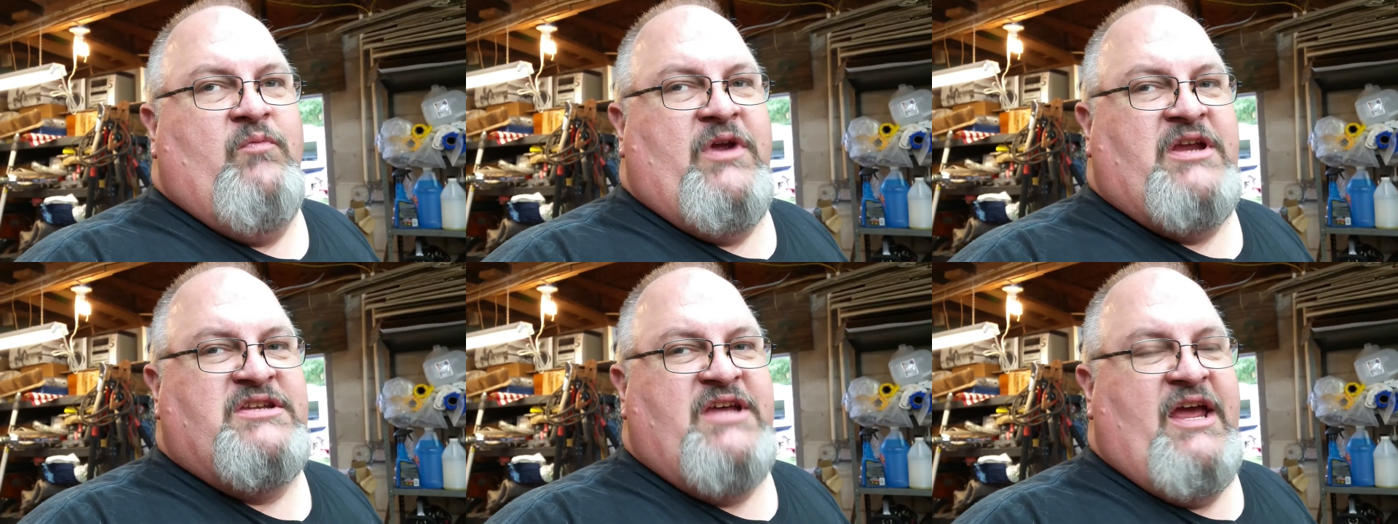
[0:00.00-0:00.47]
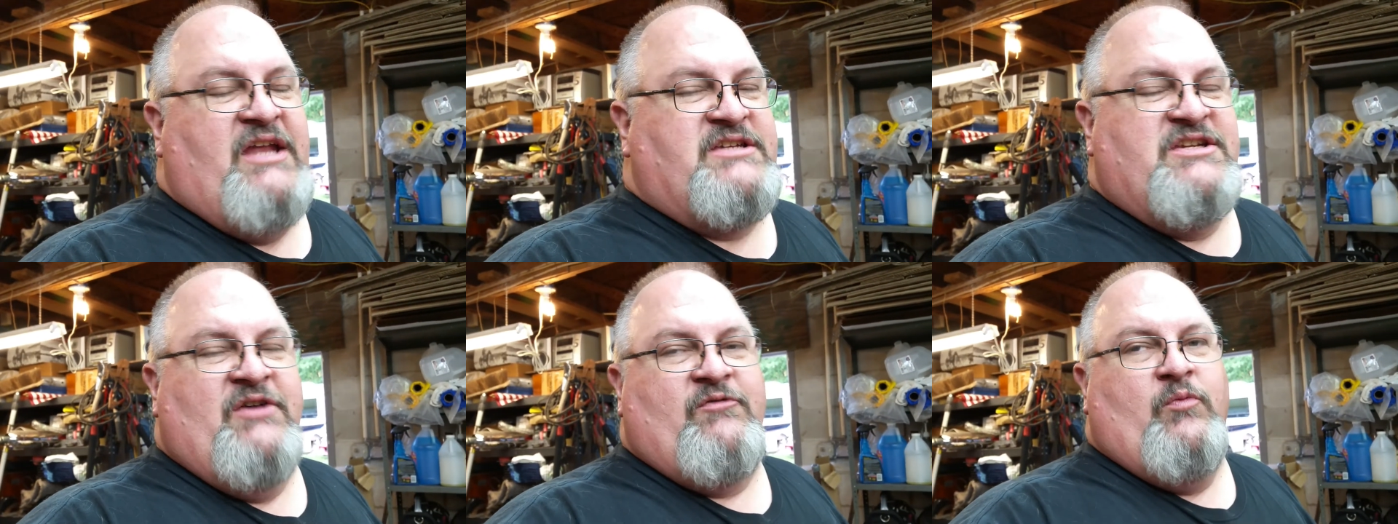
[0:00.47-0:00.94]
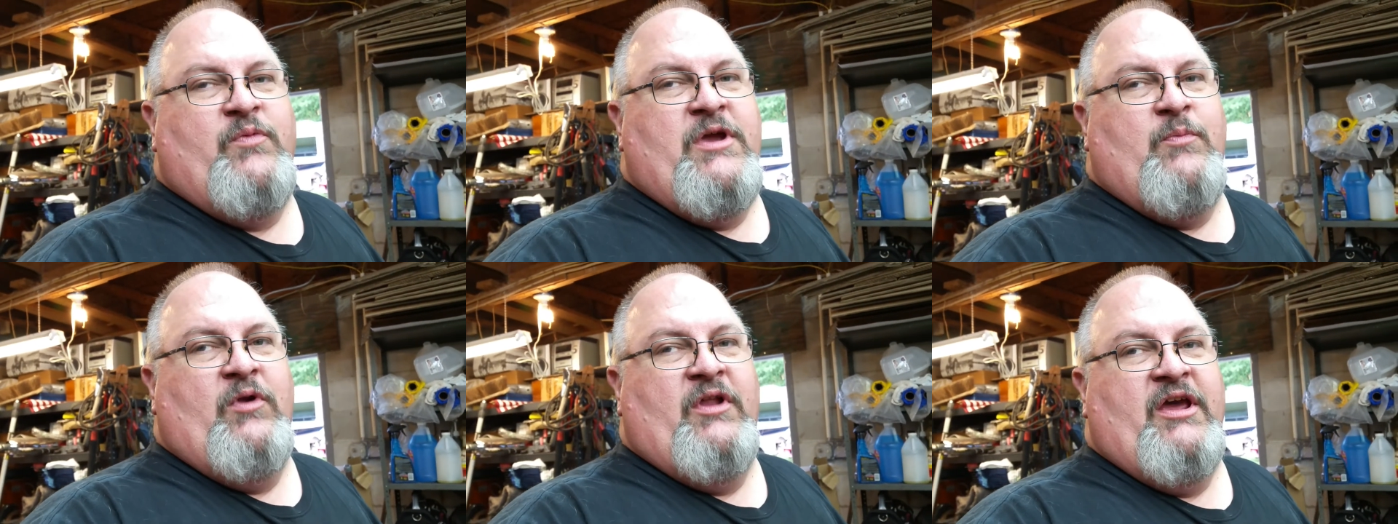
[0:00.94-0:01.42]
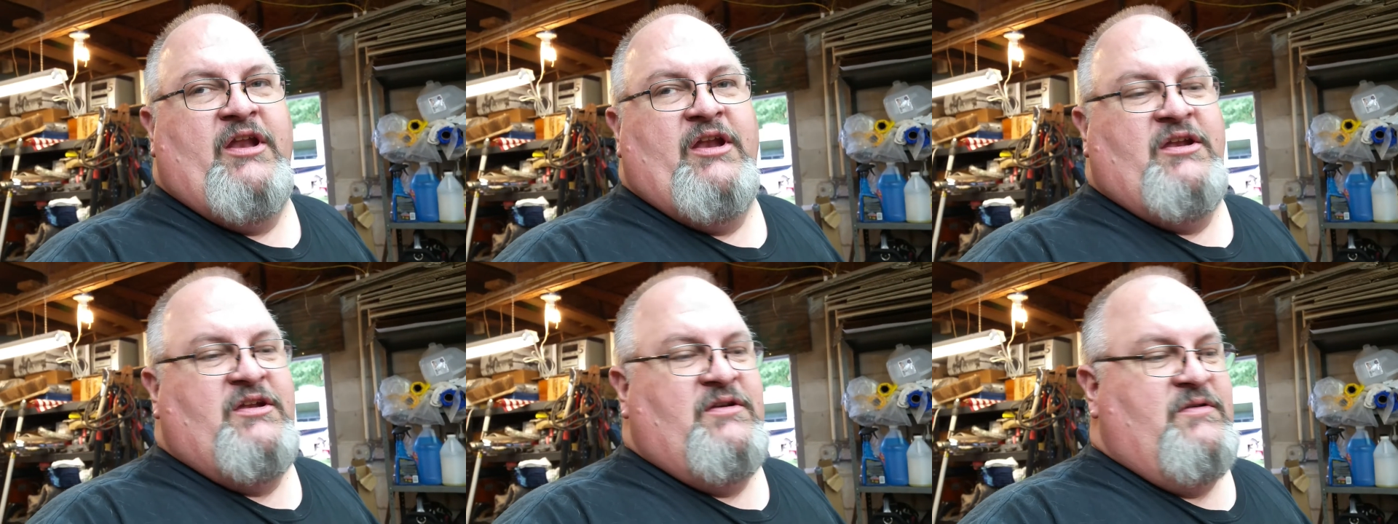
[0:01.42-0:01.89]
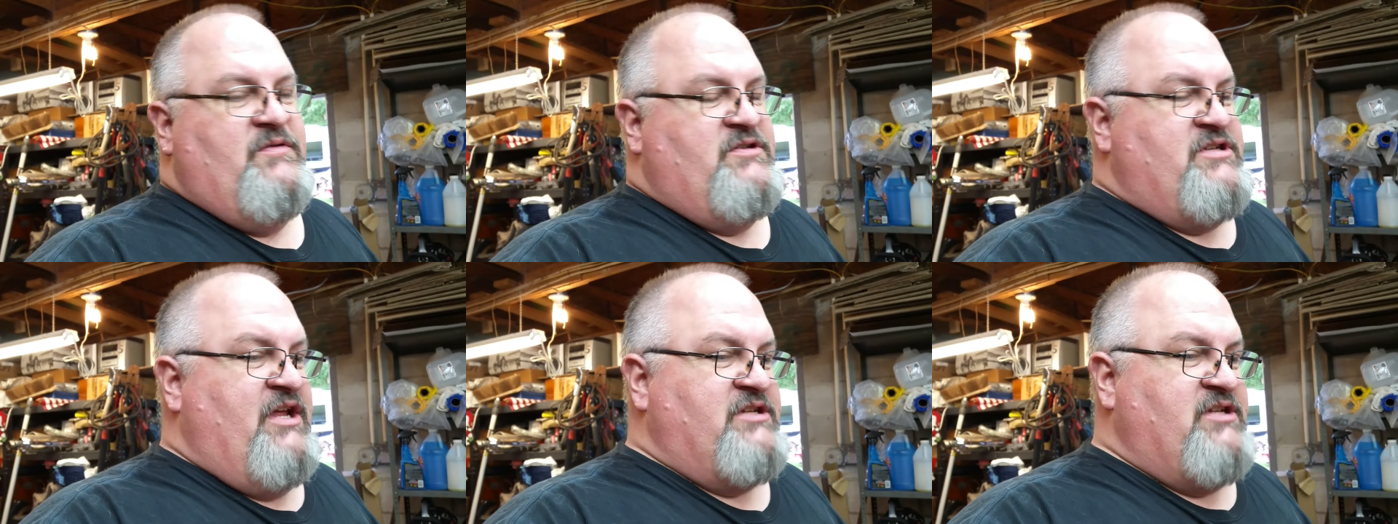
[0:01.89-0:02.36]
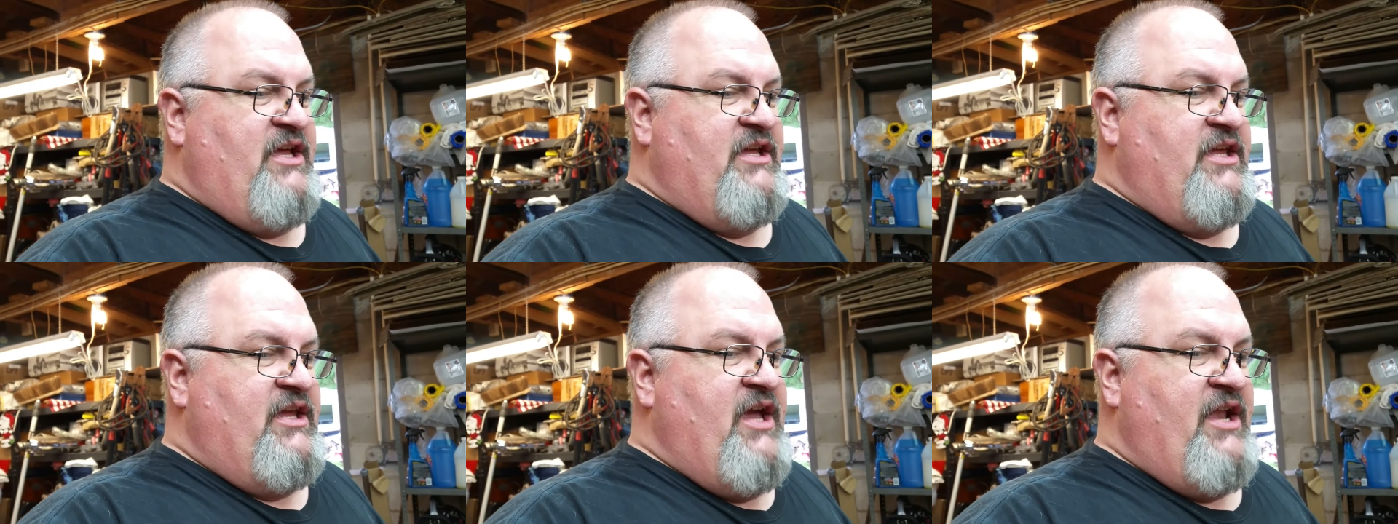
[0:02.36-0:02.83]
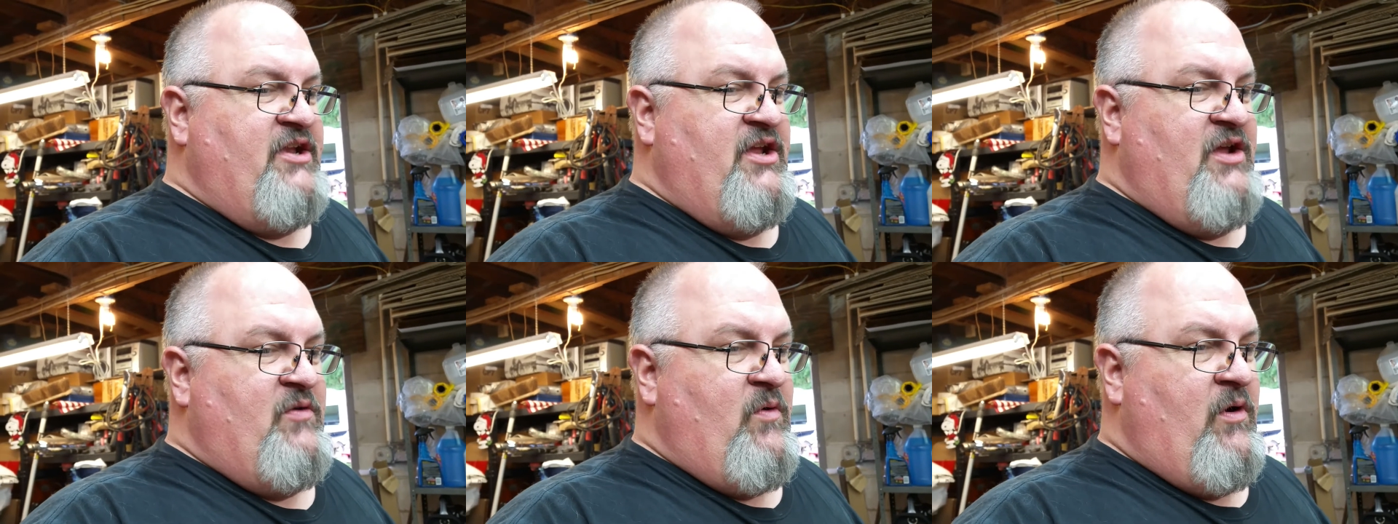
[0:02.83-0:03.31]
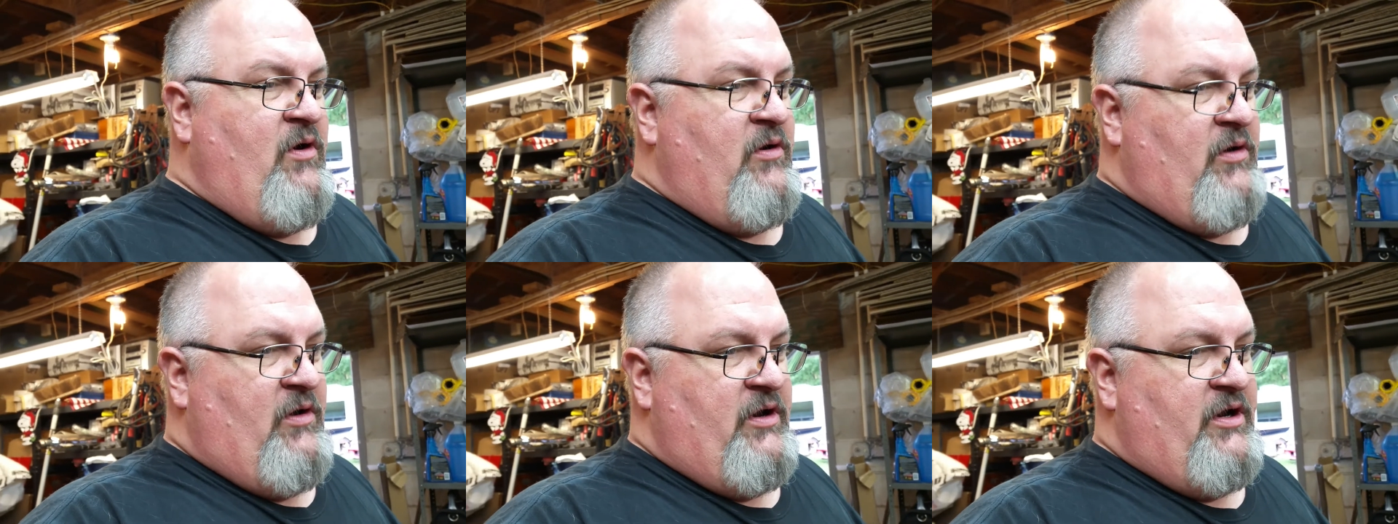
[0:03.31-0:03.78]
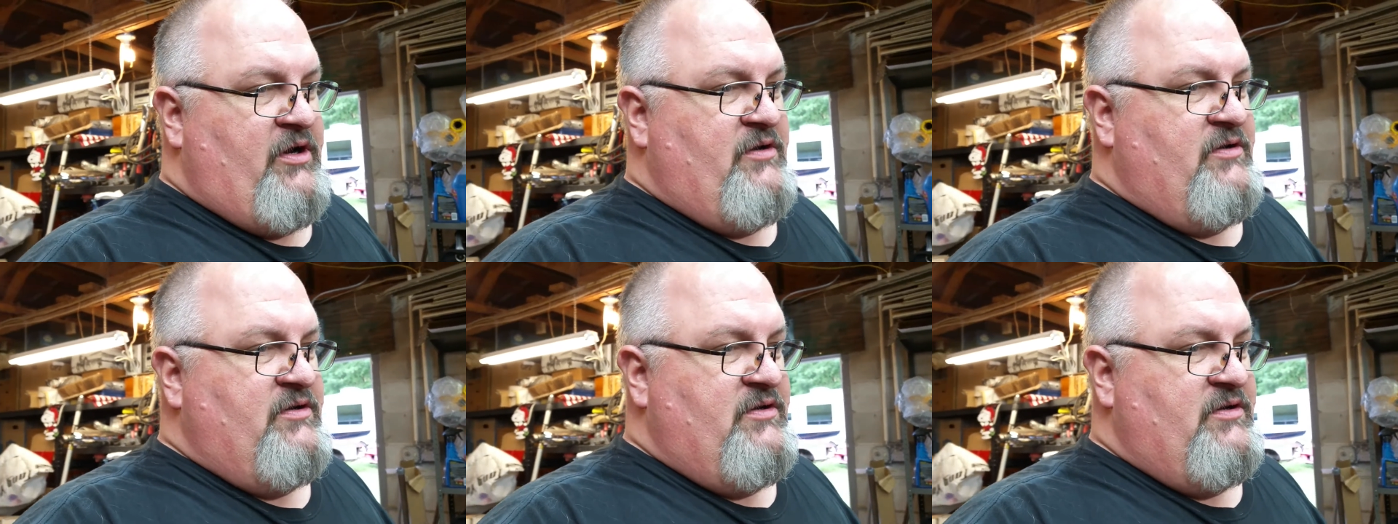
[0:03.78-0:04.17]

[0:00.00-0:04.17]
he's had several people in, and sounds like he got done wrong on it.